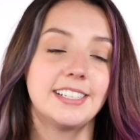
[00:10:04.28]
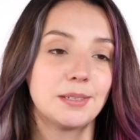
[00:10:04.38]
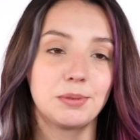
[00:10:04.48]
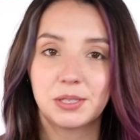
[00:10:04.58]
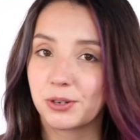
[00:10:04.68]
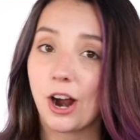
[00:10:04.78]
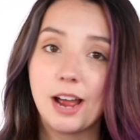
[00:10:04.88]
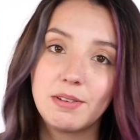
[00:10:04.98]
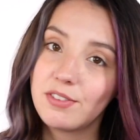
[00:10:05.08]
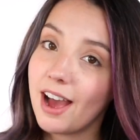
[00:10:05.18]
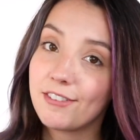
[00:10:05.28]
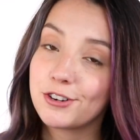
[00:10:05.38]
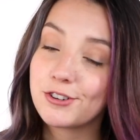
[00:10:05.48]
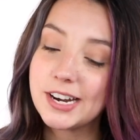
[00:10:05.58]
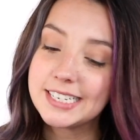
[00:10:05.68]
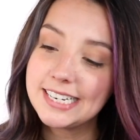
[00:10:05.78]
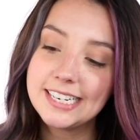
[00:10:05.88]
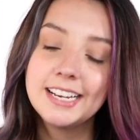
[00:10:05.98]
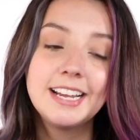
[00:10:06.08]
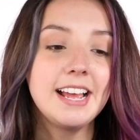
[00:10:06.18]
subscribe if you haven't
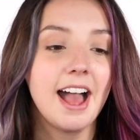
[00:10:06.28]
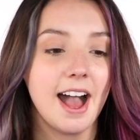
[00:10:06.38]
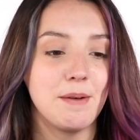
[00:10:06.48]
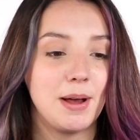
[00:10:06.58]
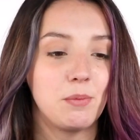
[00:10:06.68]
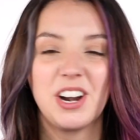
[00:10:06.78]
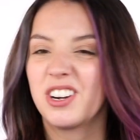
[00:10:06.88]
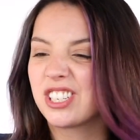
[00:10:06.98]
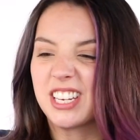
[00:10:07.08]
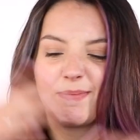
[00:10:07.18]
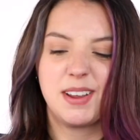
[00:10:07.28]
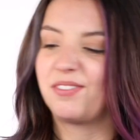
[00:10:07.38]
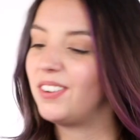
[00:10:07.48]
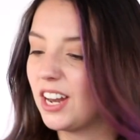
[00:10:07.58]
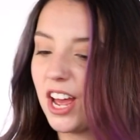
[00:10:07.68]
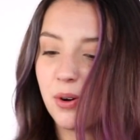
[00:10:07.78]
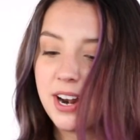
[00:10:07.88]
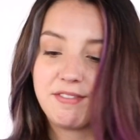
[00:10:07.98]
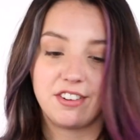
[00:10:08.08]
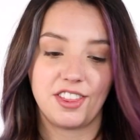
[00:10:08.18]
already. And why not just give me a follow
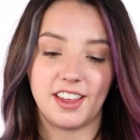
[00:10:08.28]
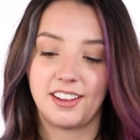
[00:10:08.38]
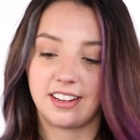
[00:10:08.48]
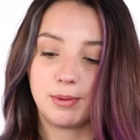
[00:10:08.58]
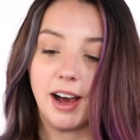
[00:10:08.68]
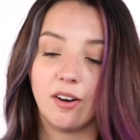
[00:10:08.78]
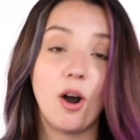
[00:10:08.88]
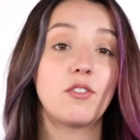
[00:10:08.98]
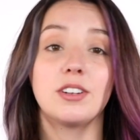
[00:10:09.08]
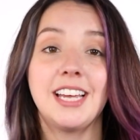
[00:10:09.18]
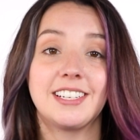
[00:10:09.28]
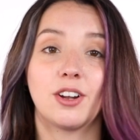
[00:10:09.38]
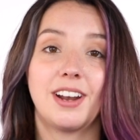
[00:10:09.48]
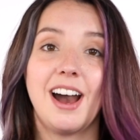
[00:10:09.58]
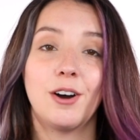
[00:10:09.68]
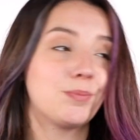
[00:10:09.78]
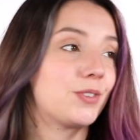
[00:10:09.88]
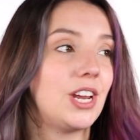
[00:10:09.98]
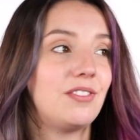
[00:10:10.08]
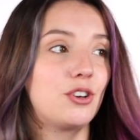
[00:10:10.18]
on everything as well. Oh, I've got TikTok now.
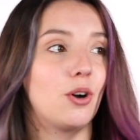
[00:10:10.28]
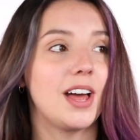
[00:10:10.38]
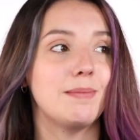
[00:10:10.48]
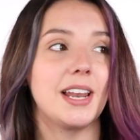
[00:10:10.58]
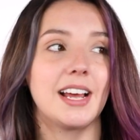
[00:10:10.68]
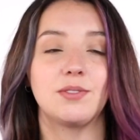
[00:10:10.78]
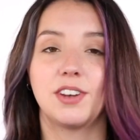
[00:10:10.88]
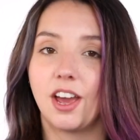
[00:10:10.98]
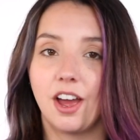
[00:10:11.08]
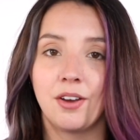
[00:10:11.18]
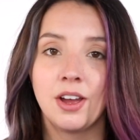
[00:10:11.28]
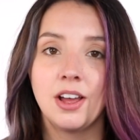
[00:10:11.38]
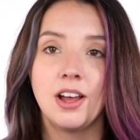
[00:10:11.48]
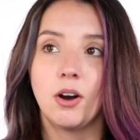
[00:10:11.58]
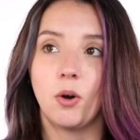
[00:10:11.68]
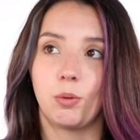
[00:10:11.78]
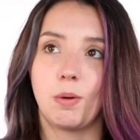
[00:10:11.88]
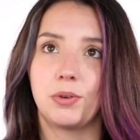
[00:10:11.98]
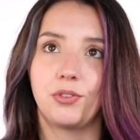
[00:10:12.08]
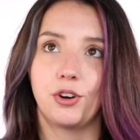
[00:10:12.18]
Don't know if you caught that in my last video or the
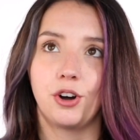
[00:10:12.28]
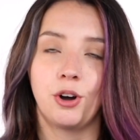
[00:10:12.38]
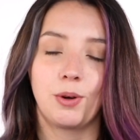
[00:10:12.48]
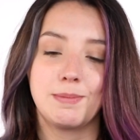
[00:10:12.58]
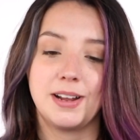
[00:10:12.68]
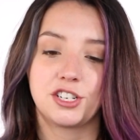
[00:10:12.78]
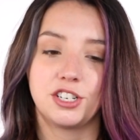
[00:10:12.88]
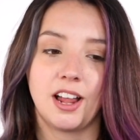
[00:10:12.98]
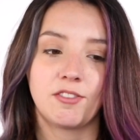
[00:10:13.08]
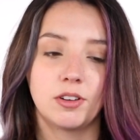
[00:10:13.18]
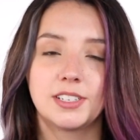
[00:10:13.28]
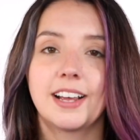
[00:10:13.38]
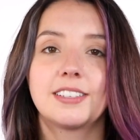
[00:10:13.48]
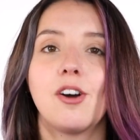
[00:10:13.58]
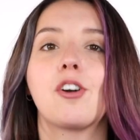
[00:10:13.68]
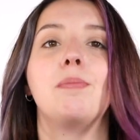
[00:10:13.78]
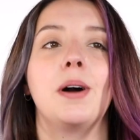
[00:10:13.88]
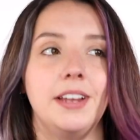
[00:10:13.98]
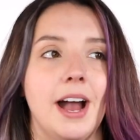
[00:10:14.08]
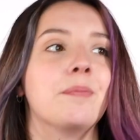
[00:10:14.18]
one before where I mentioned that I've got a TikTok,
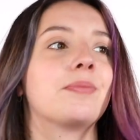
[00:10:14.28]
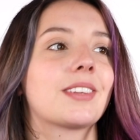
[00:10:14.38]
but yeah,